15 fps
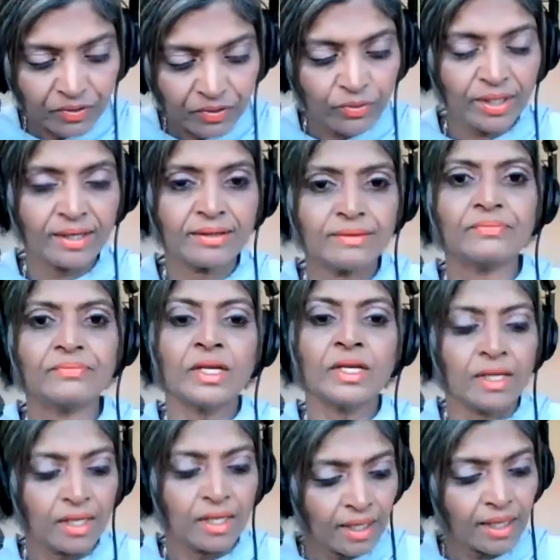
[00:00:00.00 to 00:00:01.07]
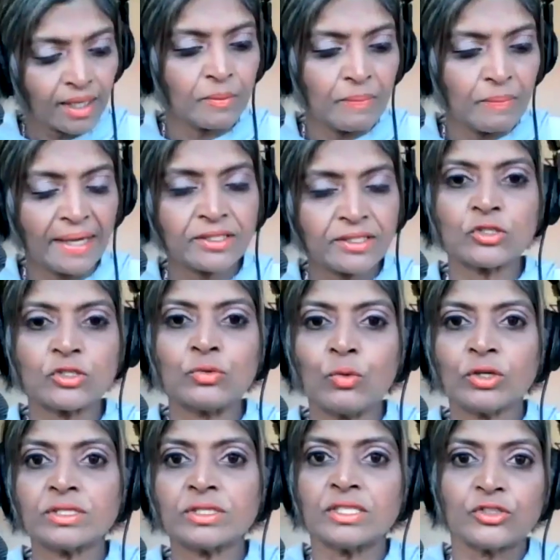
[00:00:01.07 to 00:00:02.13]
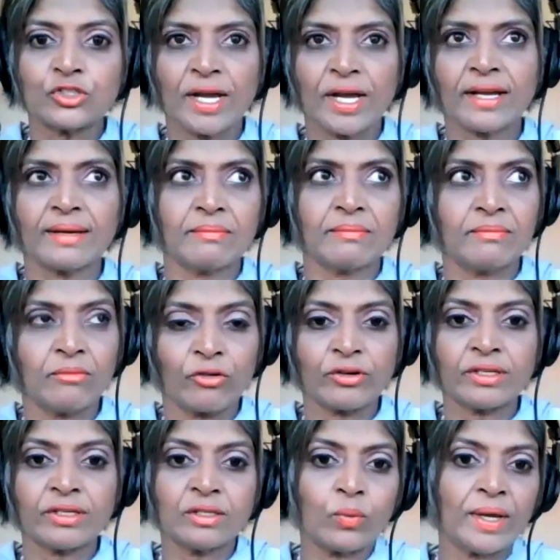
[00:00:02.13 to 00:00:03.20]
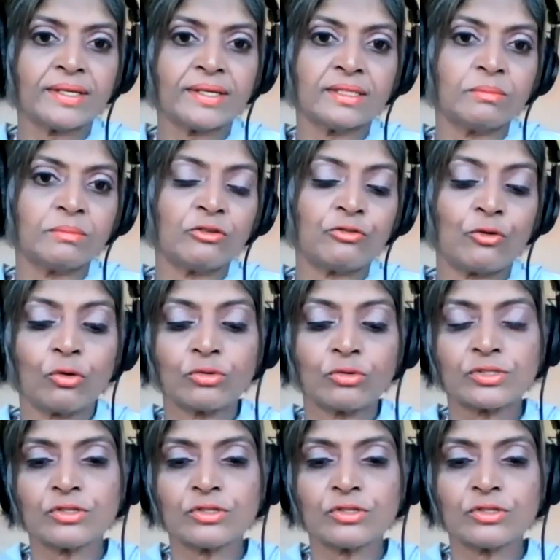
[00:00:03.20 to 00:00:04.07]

Okay, coming back to what Jack Morrigan awakened me for.